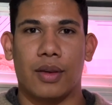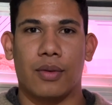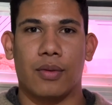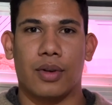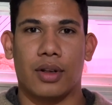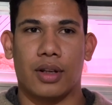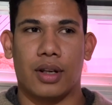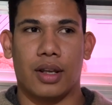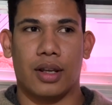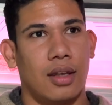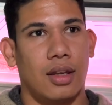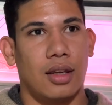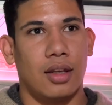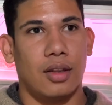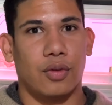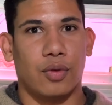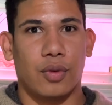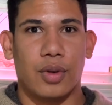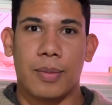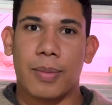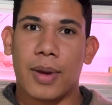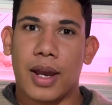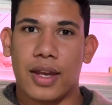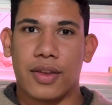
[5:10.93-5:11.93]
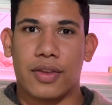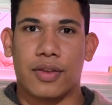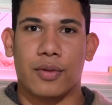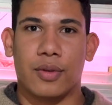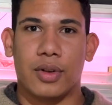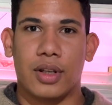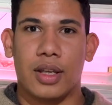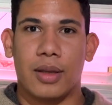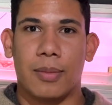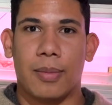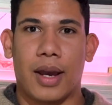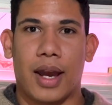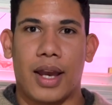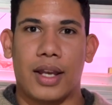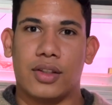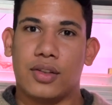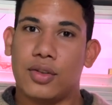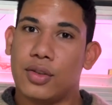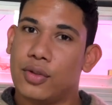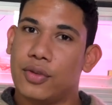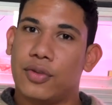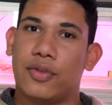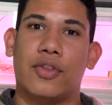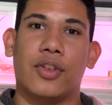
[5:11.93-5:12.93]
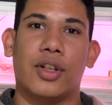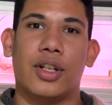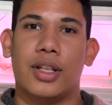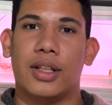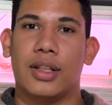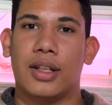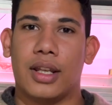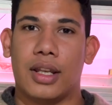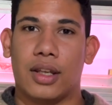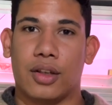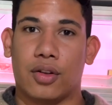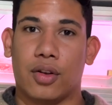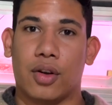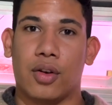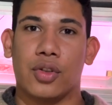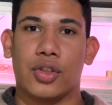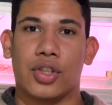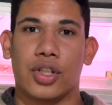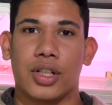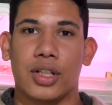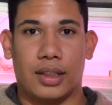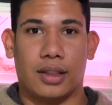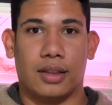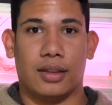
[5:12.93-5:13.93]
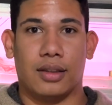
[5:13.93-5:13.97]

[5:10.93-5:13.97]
they were in a three by three by two foot enclosure.